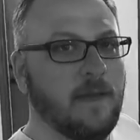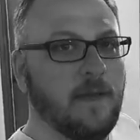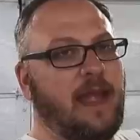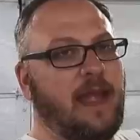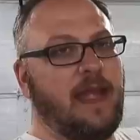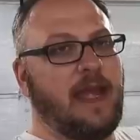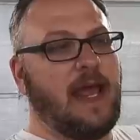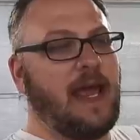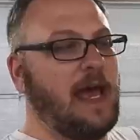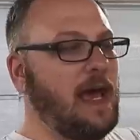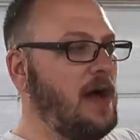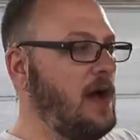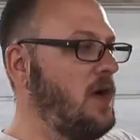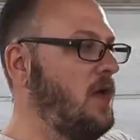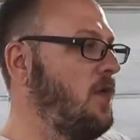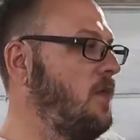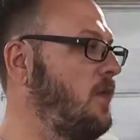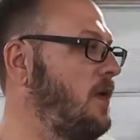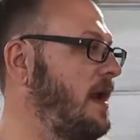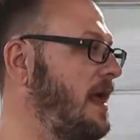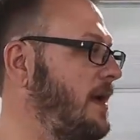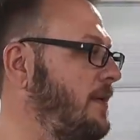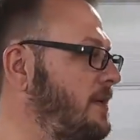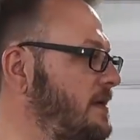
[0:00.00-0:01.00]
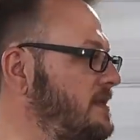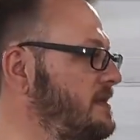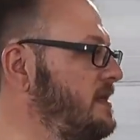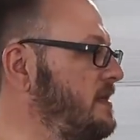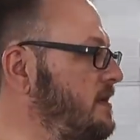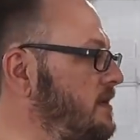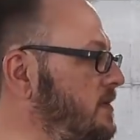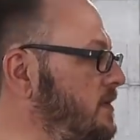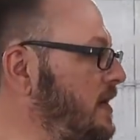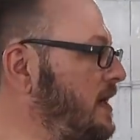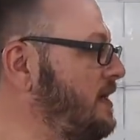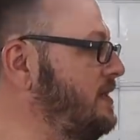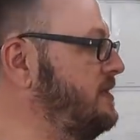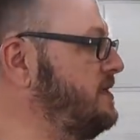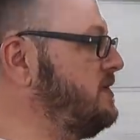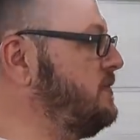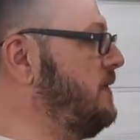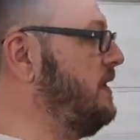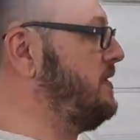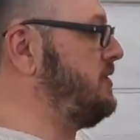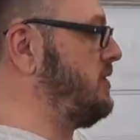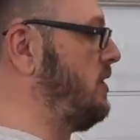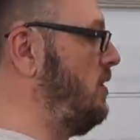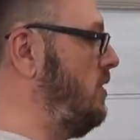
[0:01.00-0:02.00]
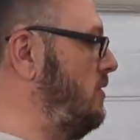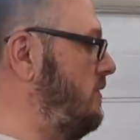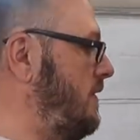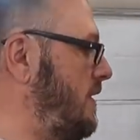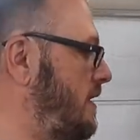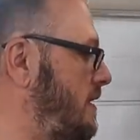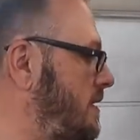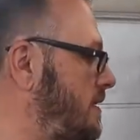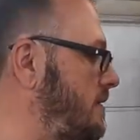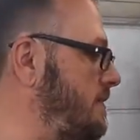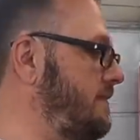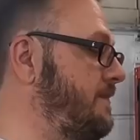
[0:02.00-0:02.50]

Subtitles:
And now what I will do is switch over